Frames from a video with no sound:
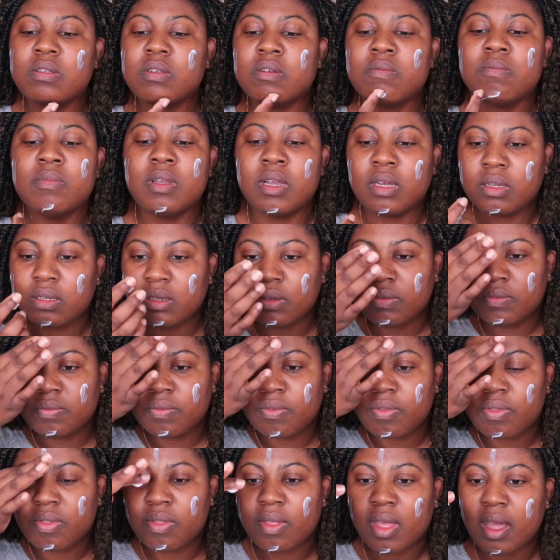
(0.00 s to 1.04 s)
amount of
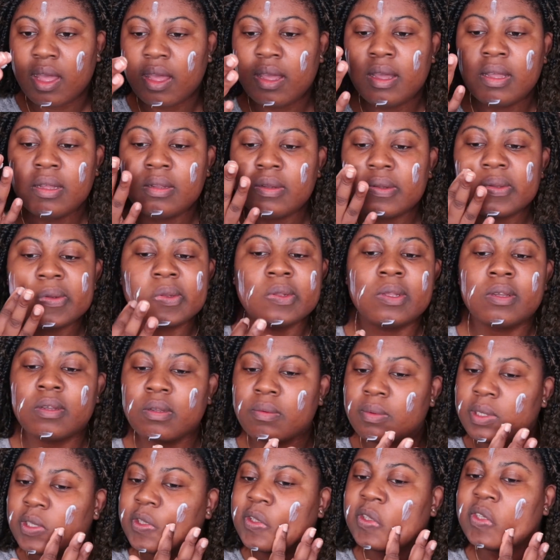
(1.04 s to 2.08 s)
that. Like,
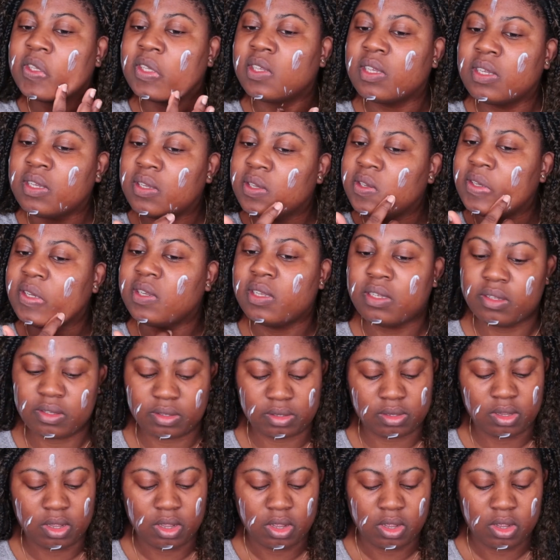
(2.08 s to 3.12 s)
my skin
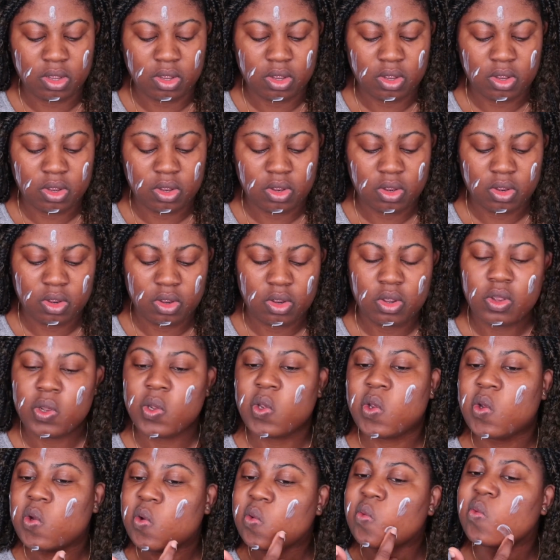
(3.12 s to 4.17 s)
is
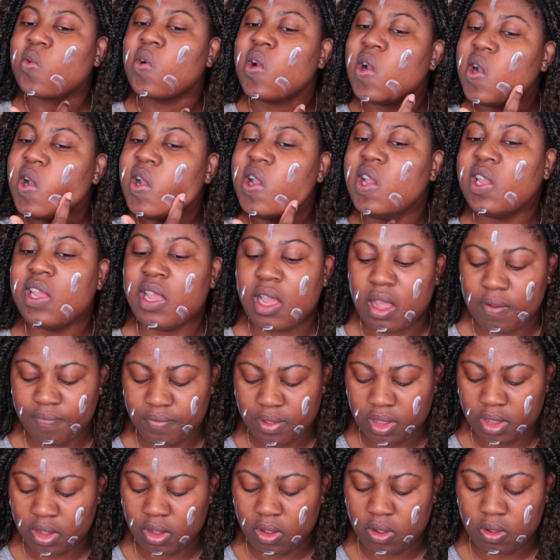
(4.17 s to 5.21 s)
crying out for
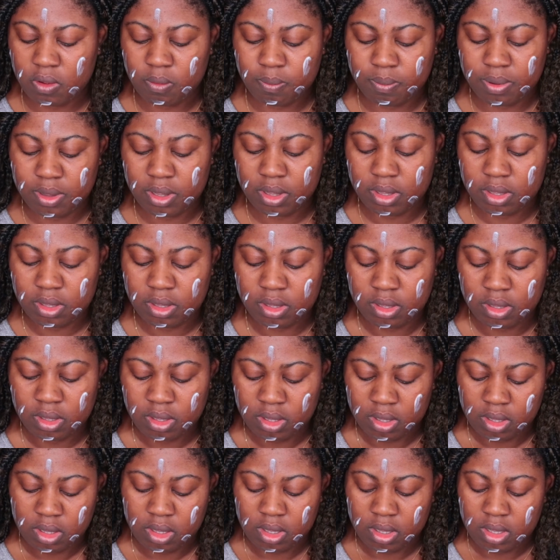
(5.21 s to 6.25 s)
help.
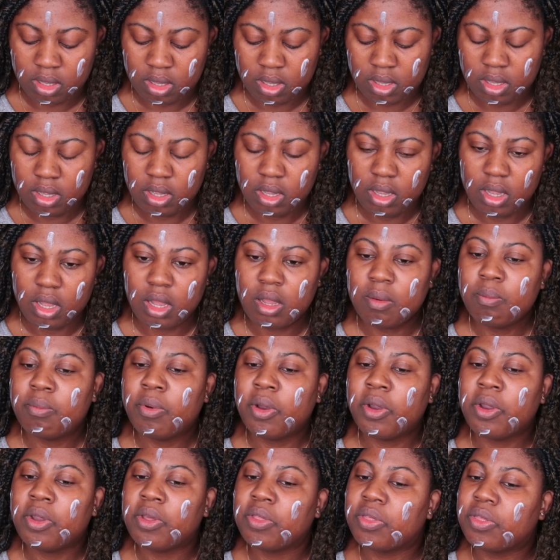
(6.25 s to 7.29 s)
I'm
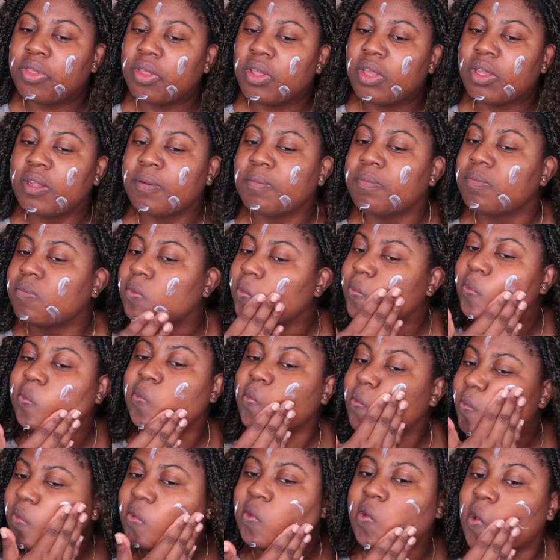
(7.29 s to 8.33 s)
both
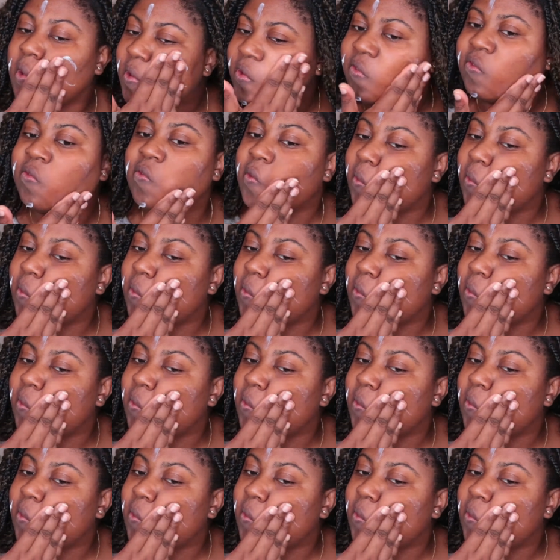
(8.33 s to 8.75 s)
kind of